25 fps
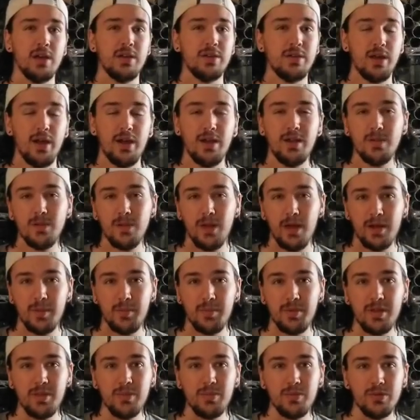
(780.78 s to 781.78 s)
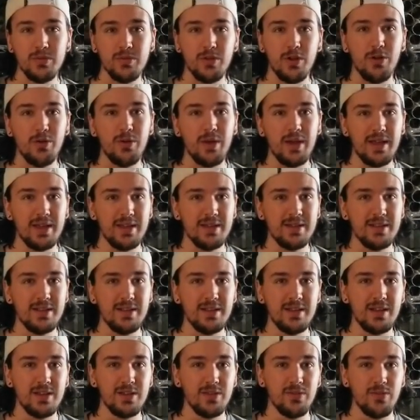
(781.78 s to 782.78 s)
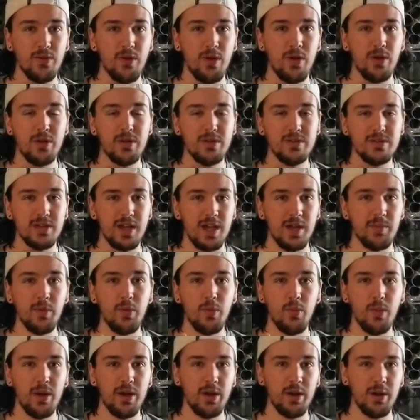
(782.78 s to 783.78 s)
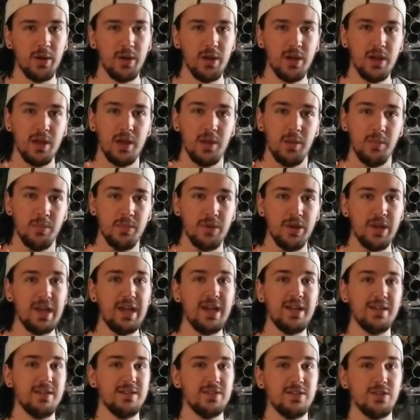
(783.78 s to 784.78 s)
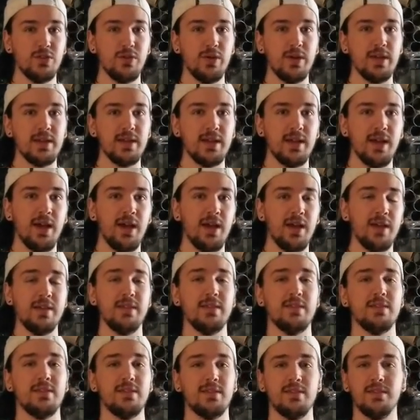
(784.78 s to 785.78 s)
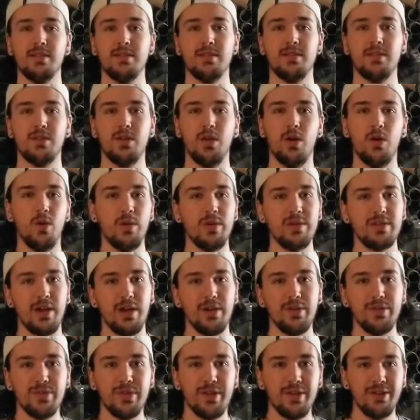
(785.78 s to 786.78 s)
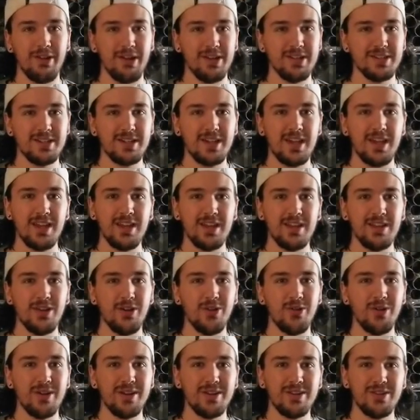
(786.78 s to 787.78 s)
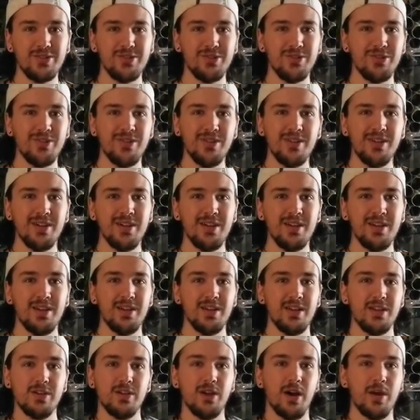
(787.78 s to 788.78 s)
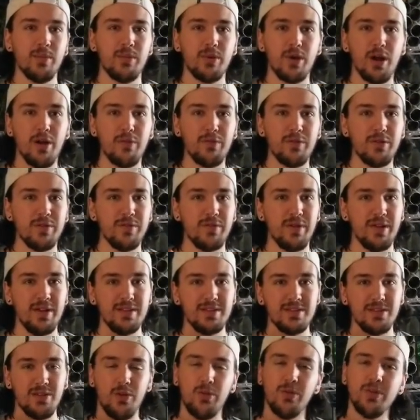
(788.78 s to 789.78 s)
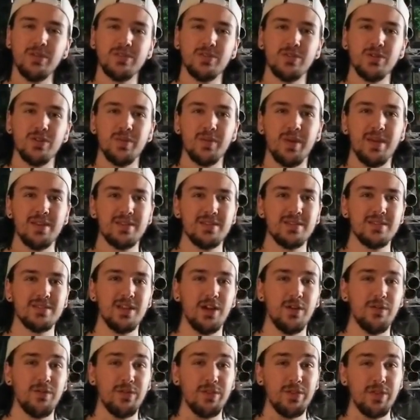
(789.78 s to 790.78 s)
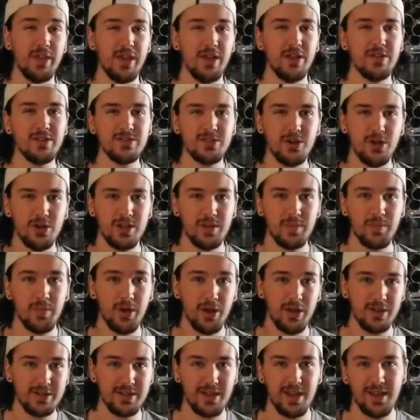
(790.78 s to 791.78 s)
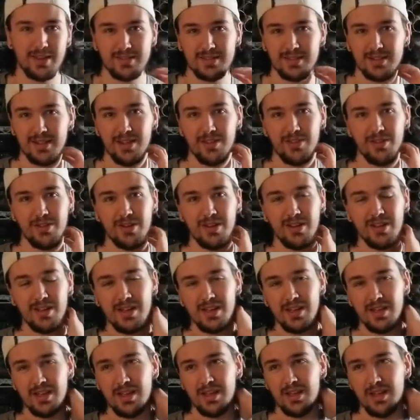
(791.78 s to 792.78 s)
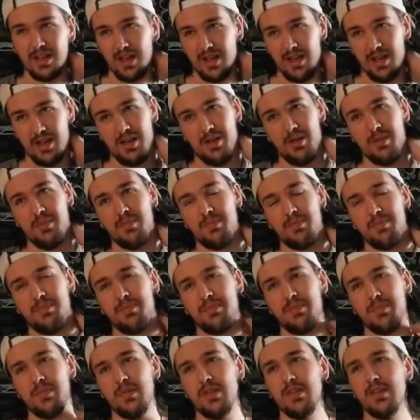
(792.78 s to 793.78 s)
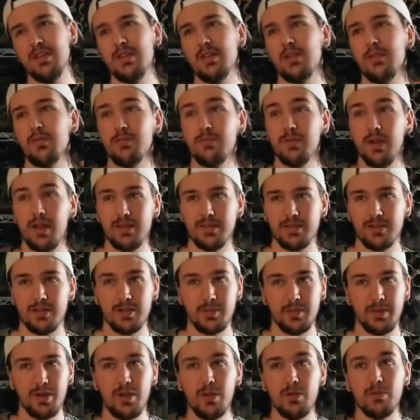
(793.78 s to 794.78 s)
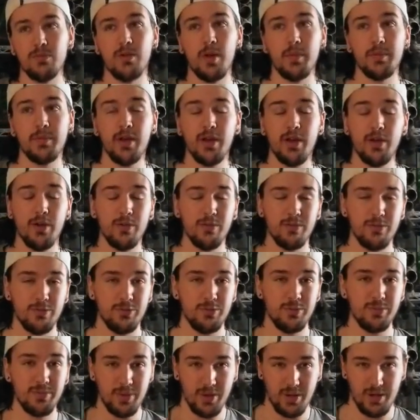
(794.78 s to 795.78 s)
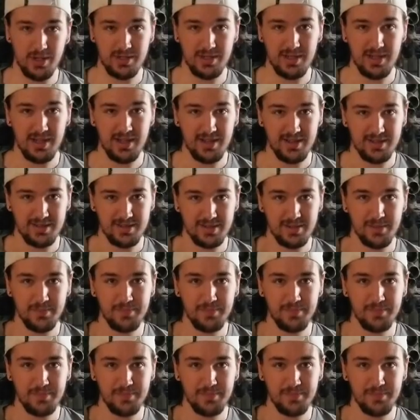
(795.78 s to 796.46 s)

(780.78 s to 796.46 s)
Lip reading: Not a lot of people know Andy as far as I'm aware, but Andy's a great guy. He's always out there educating, going to nonprofit events, always doing amazing stuff. They are starting a podcast together. It's going to be called Reptile Room Podcast.